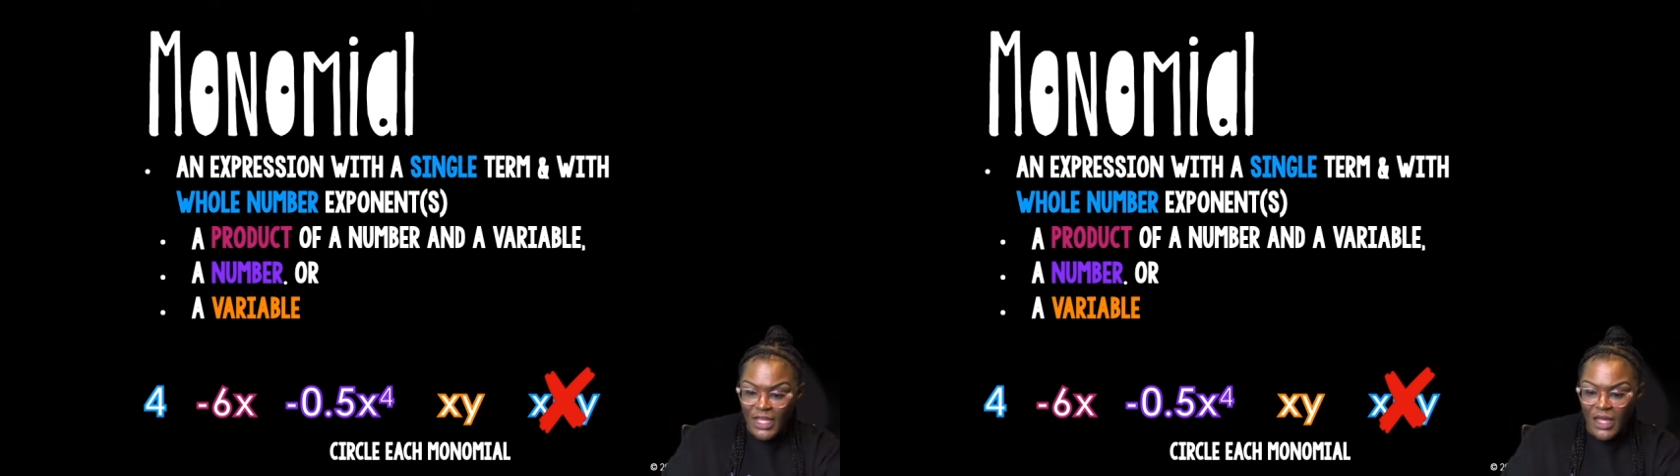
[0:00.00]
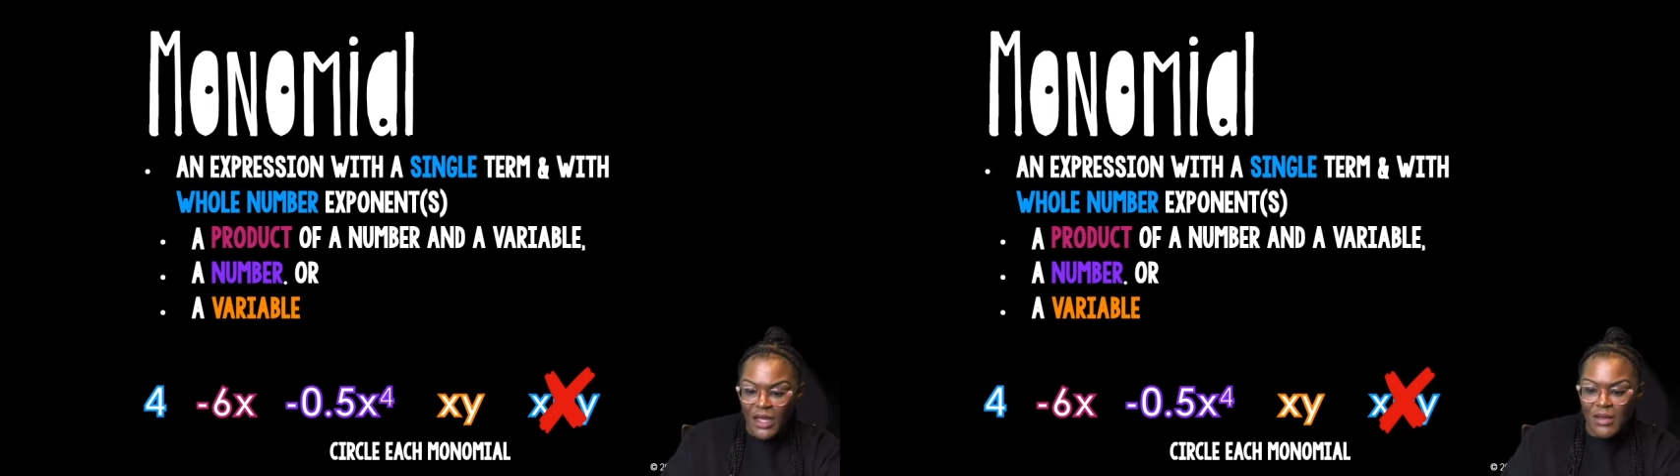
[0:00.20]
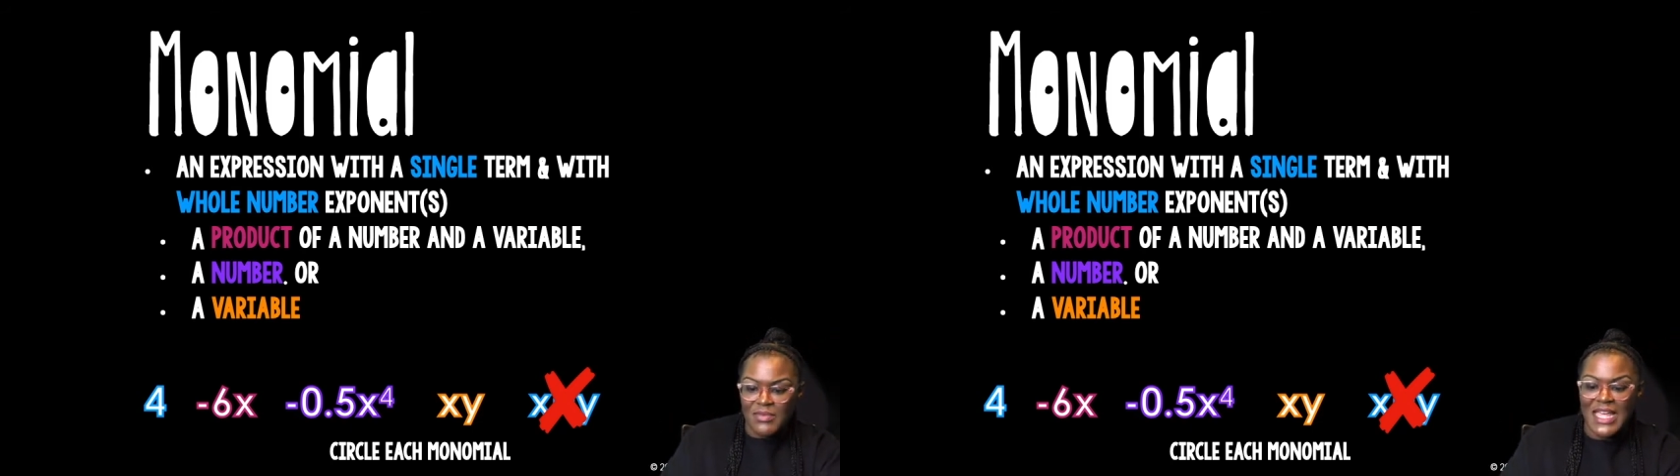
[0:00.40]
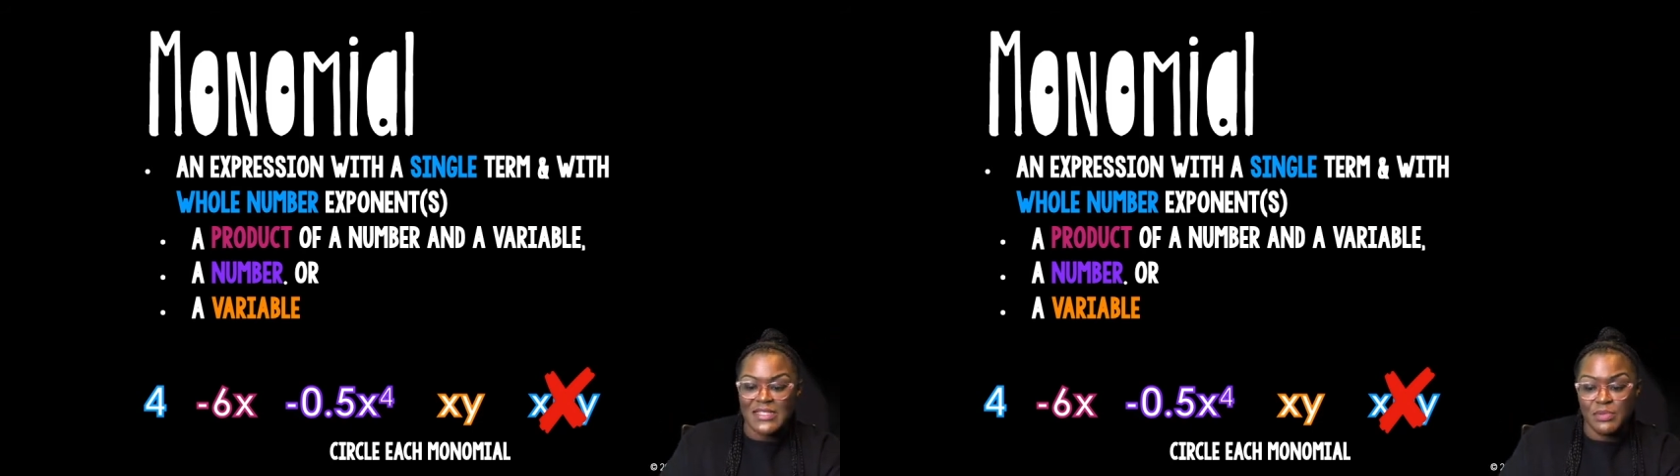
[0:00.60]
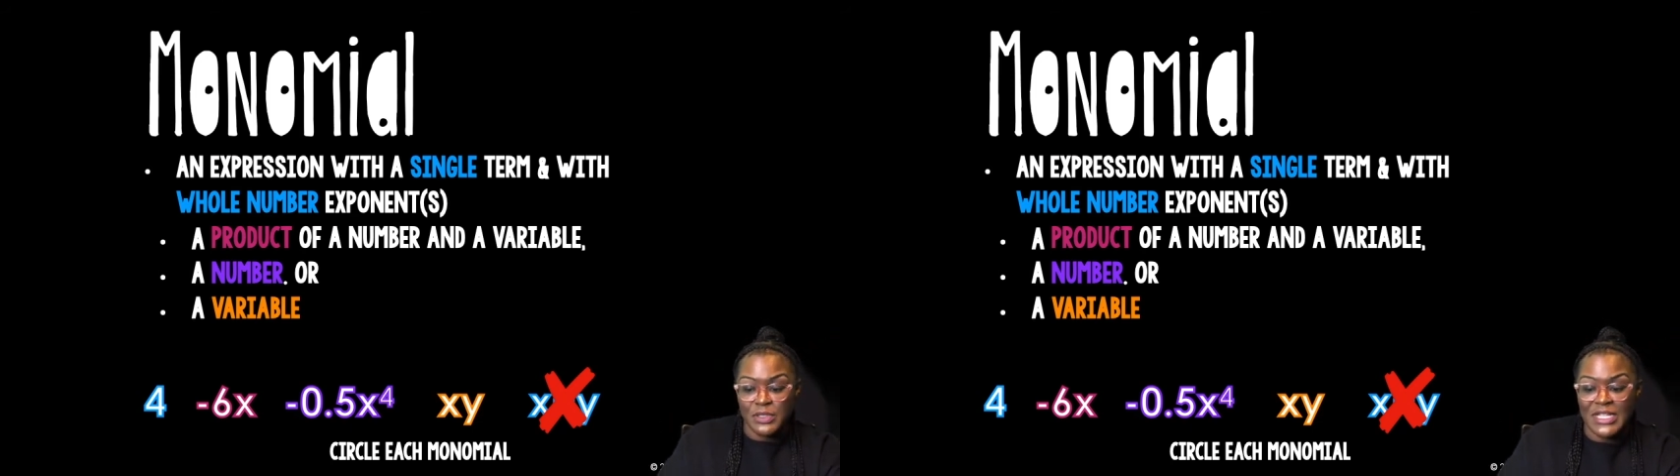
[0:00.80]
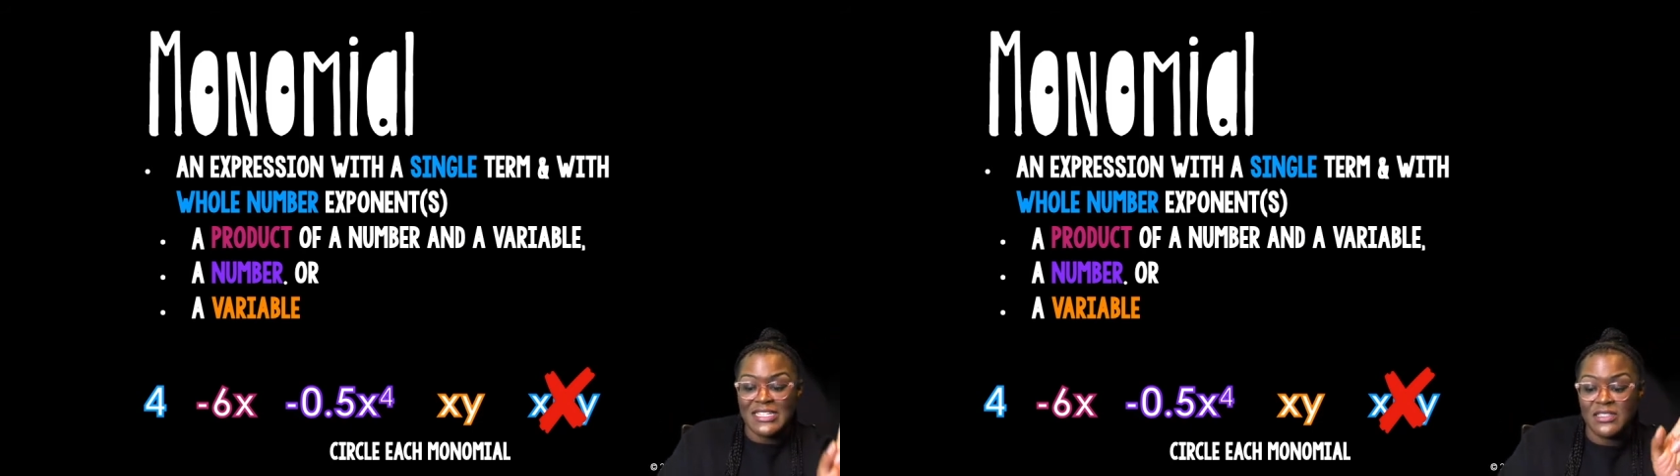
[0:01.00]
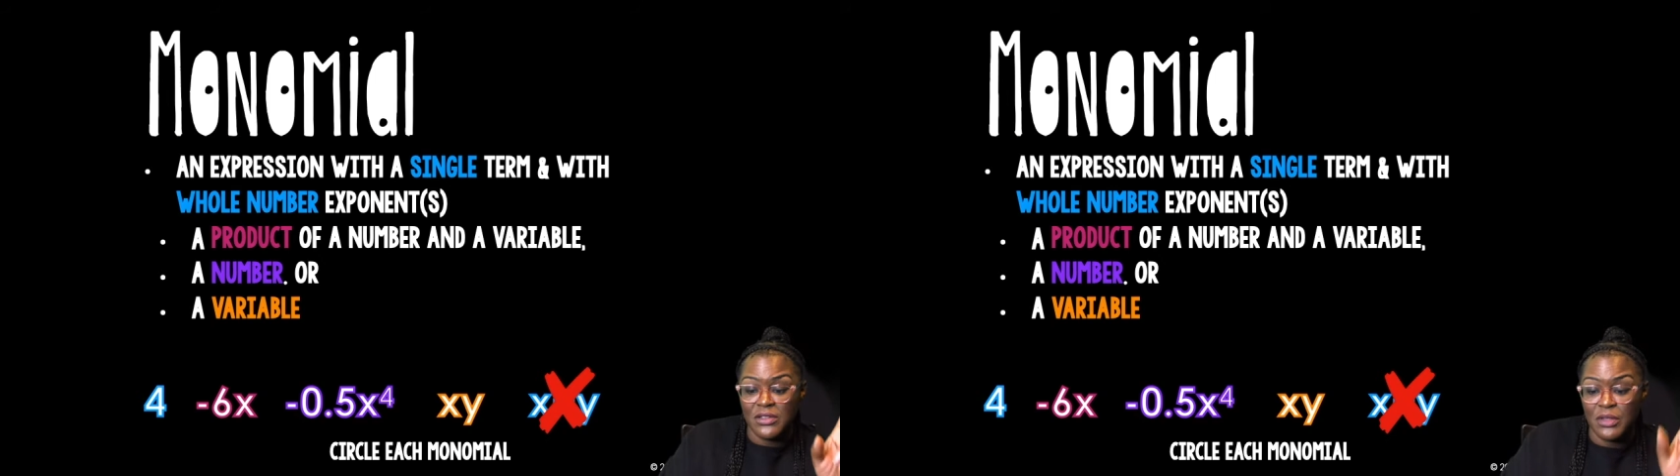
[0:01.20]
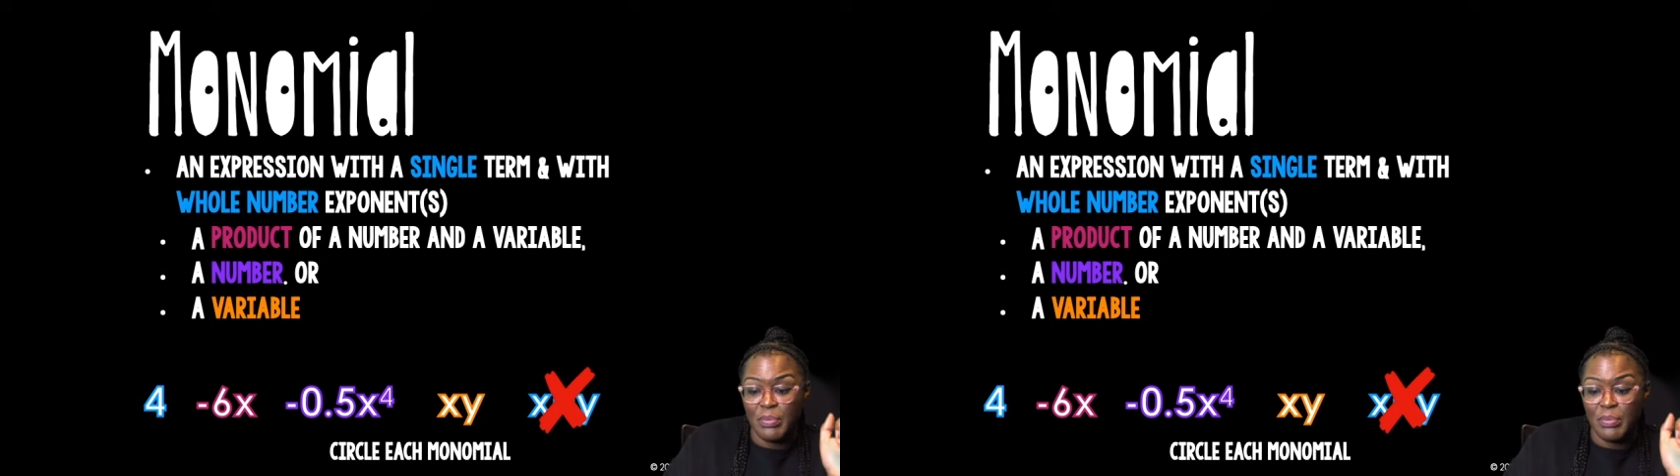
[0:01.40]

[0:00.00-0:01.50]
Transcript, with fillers: Um, that's, that's still the